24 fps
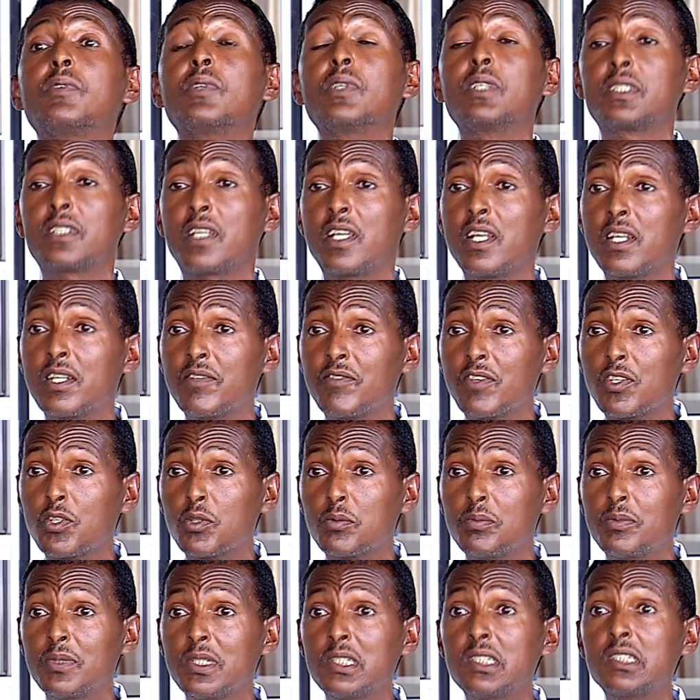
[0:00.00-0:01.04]
skill
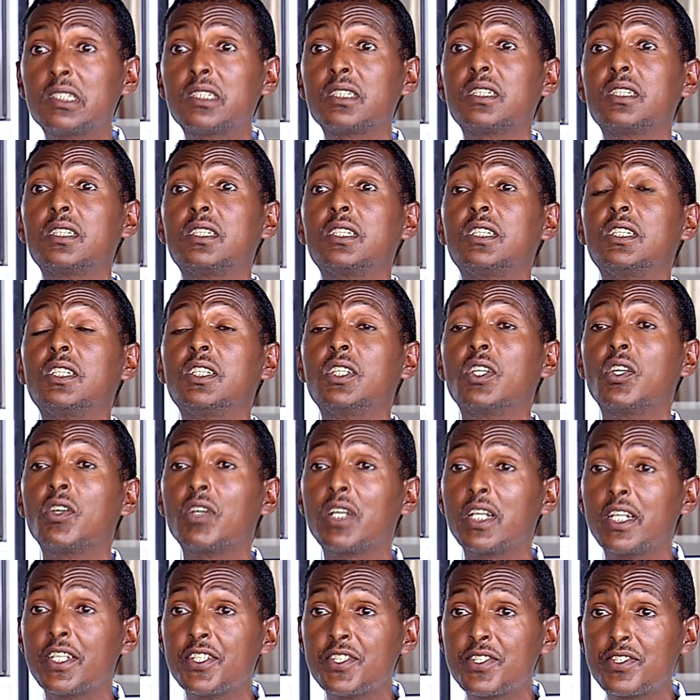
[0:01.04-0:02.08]
development,
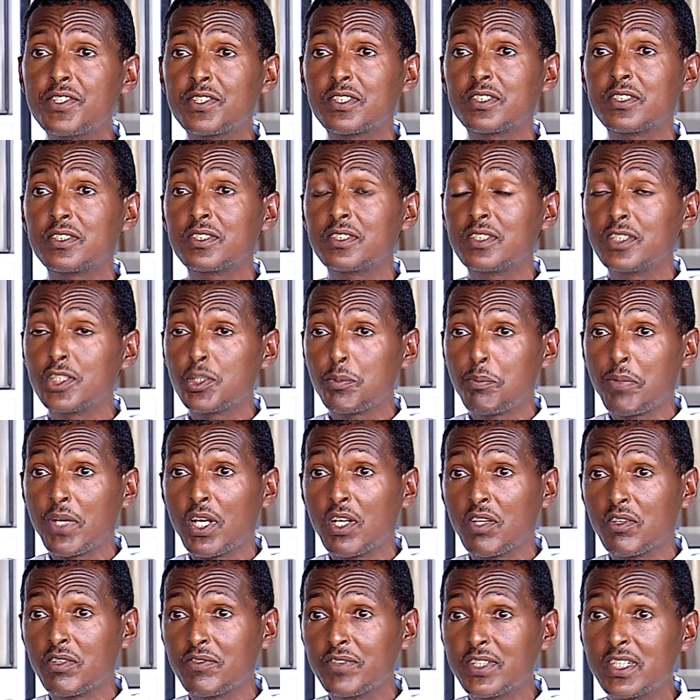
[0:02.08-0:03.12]
knowledge
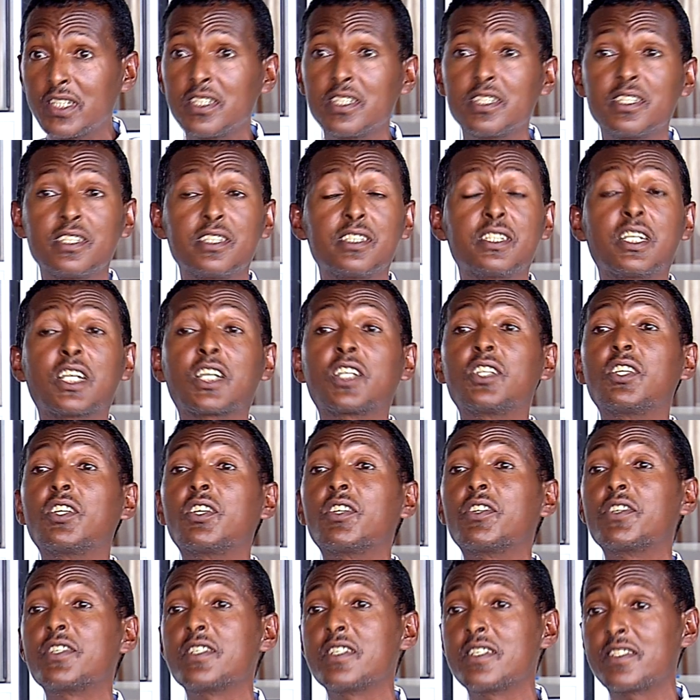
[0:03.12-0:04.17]
spillover,
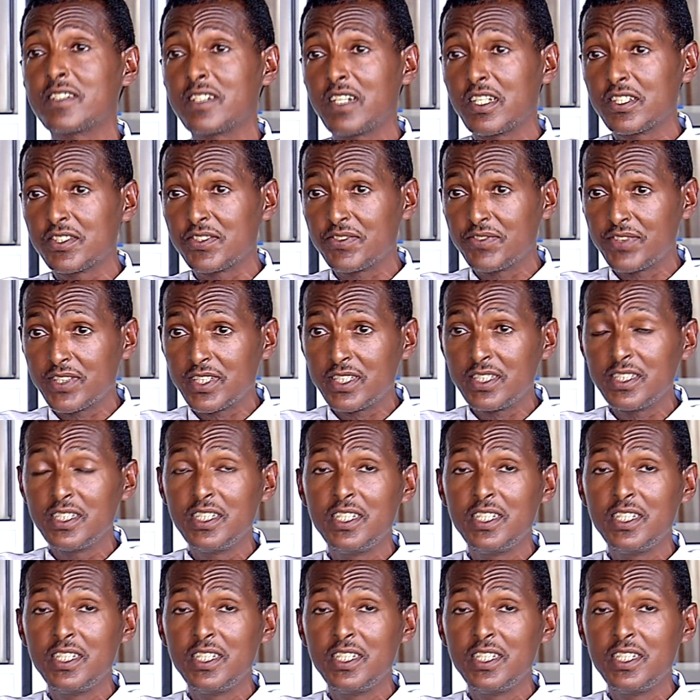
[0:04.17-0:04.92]
technology transfer.